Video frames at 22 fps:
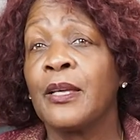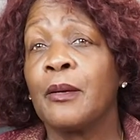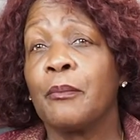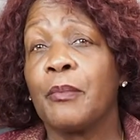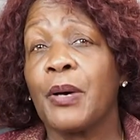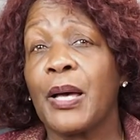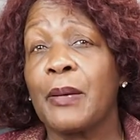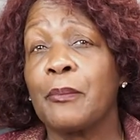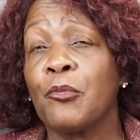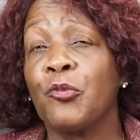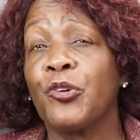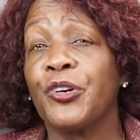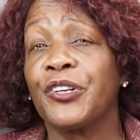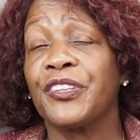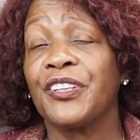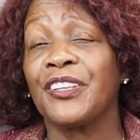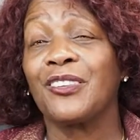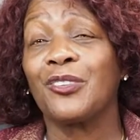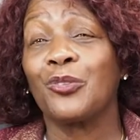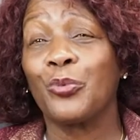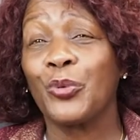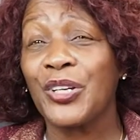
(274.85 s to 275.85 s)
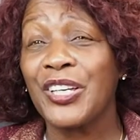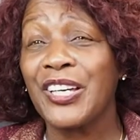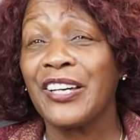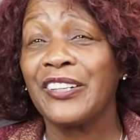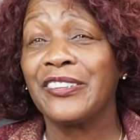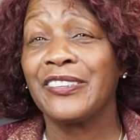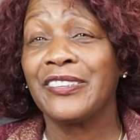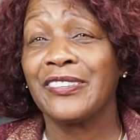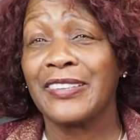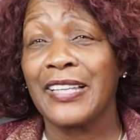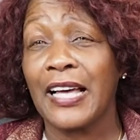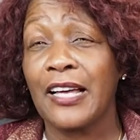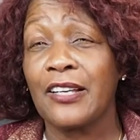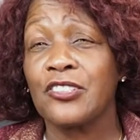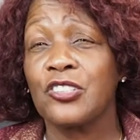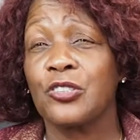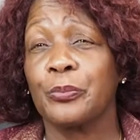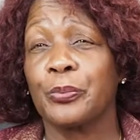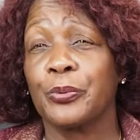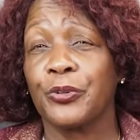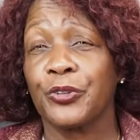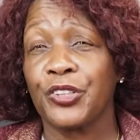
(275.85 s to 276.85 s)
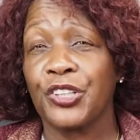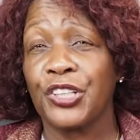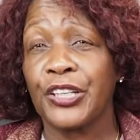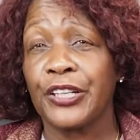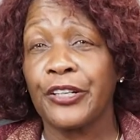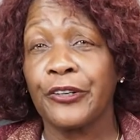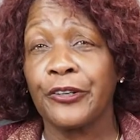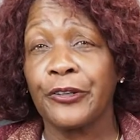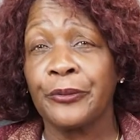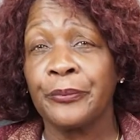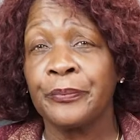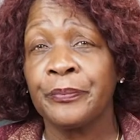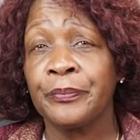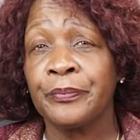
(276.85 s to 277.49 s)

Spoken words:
by more than $300,000 per year?